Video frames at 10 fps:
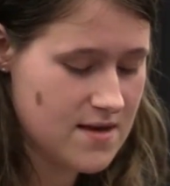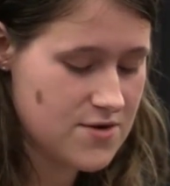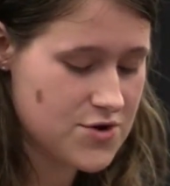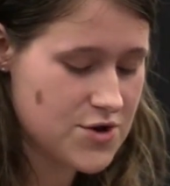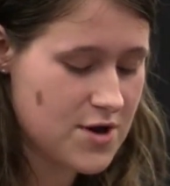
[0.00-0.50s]

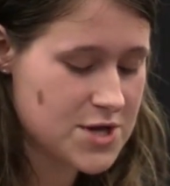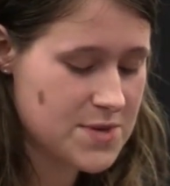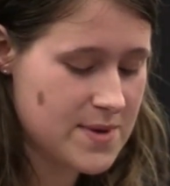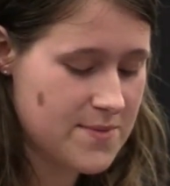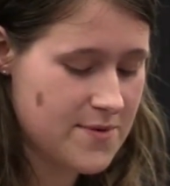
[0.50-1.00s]
There should
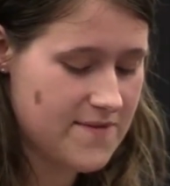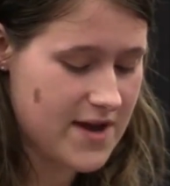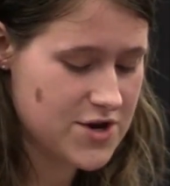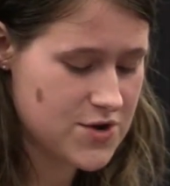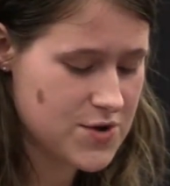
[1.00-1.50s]
also be
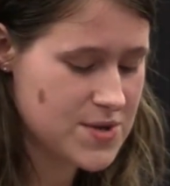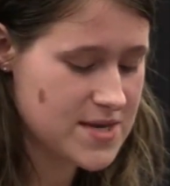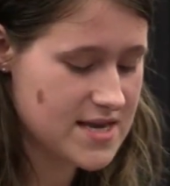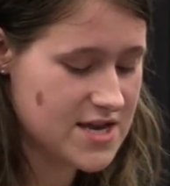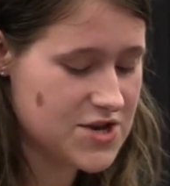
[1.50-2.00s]
professionals
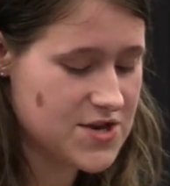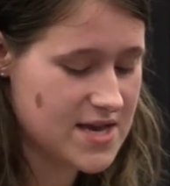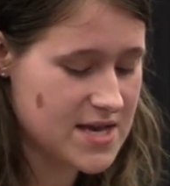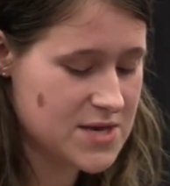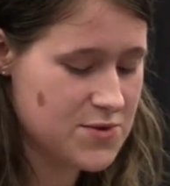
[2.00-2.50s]
to teach
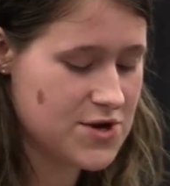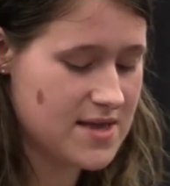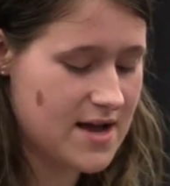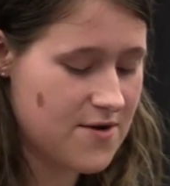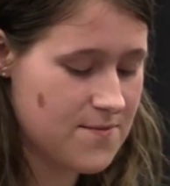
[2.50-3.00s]
skills which
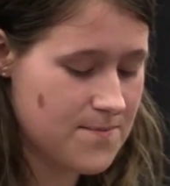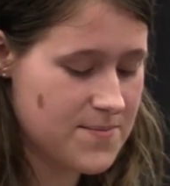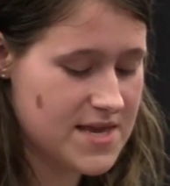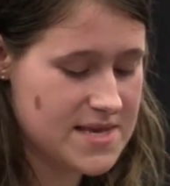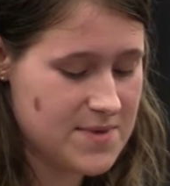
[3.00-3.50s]
allow
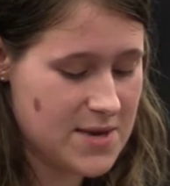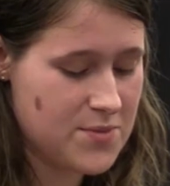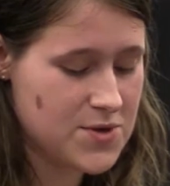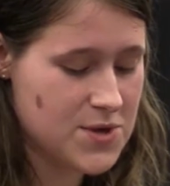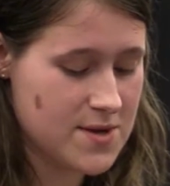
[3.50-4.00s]
these
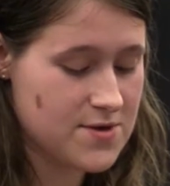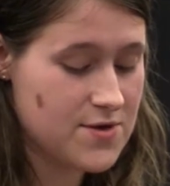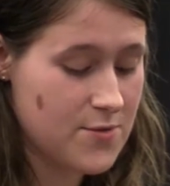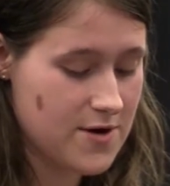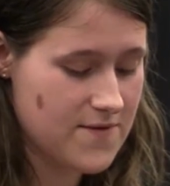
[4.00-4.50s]
people to enter
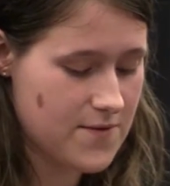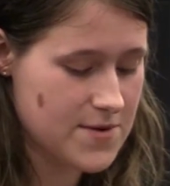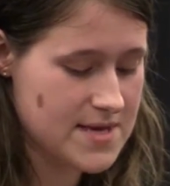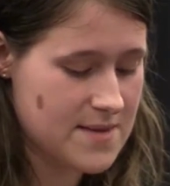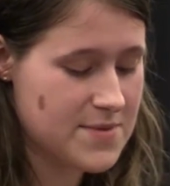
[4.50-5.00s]
the
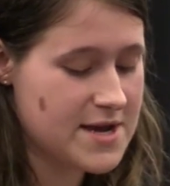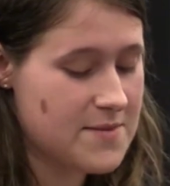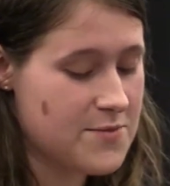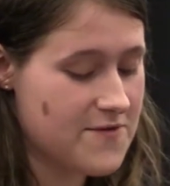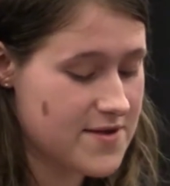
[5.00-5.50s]
workforce and
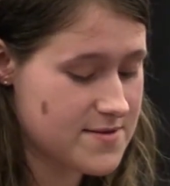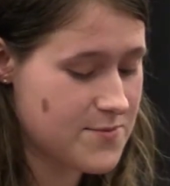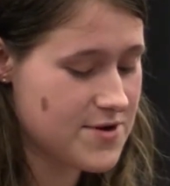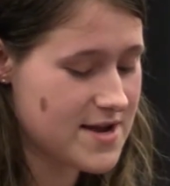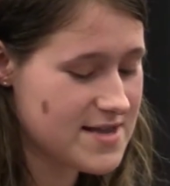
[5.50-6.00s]
become
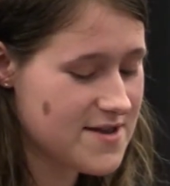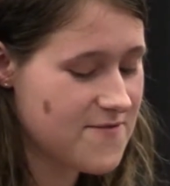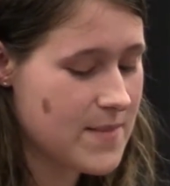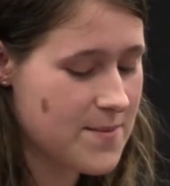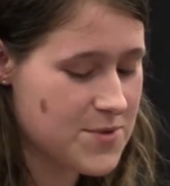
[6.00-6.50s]

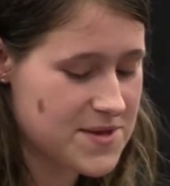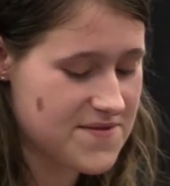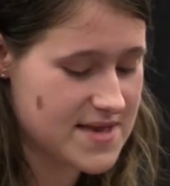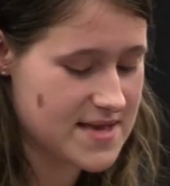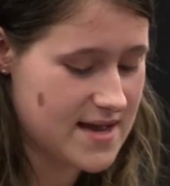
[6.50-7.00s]
productive members
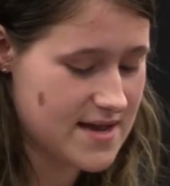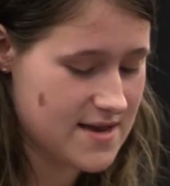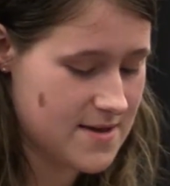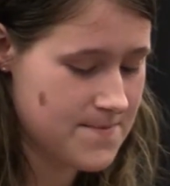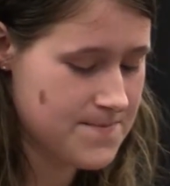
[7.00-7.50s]
of
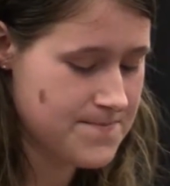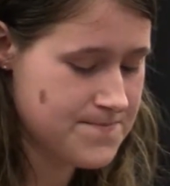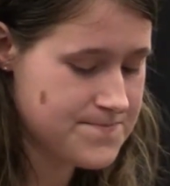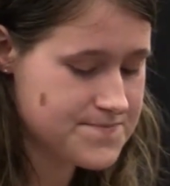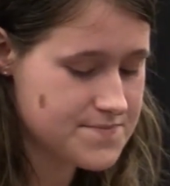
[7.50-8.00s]
society.
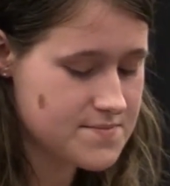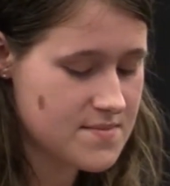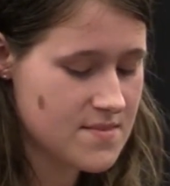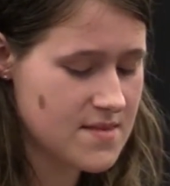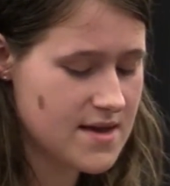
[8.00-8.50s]

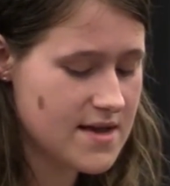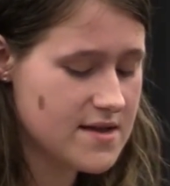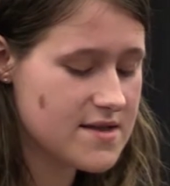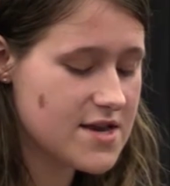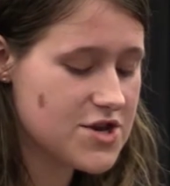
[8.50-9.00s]

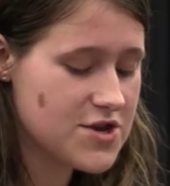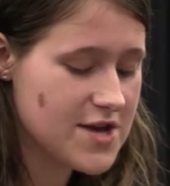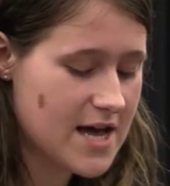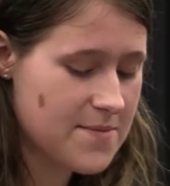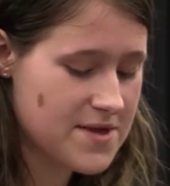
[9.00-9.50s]
In addition
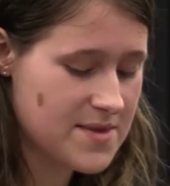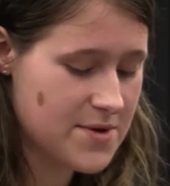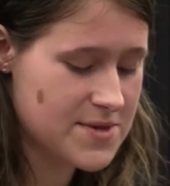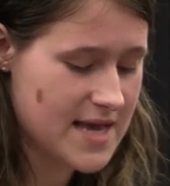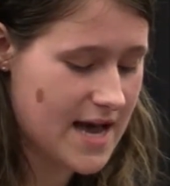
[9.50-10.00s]
to helping the
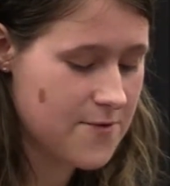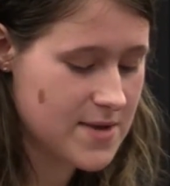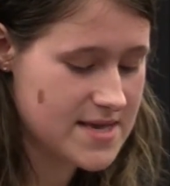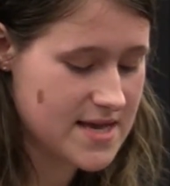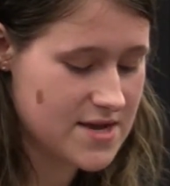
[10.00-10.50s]
most
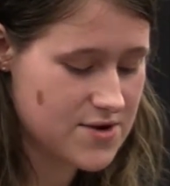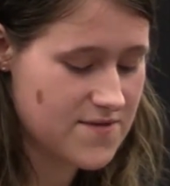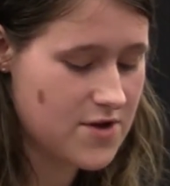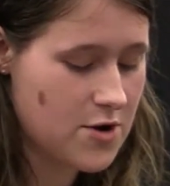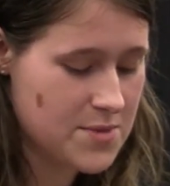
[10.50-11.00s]
at-risk sector
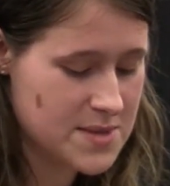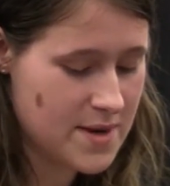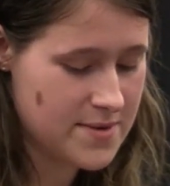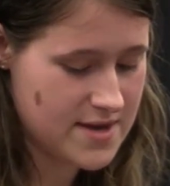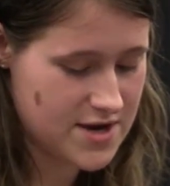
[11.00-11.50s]
of the homeless
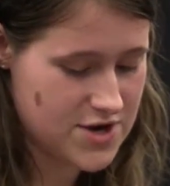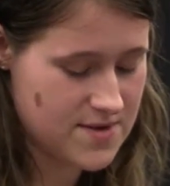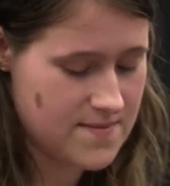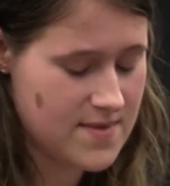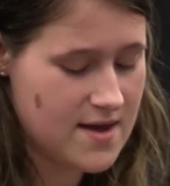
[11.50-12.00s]
population,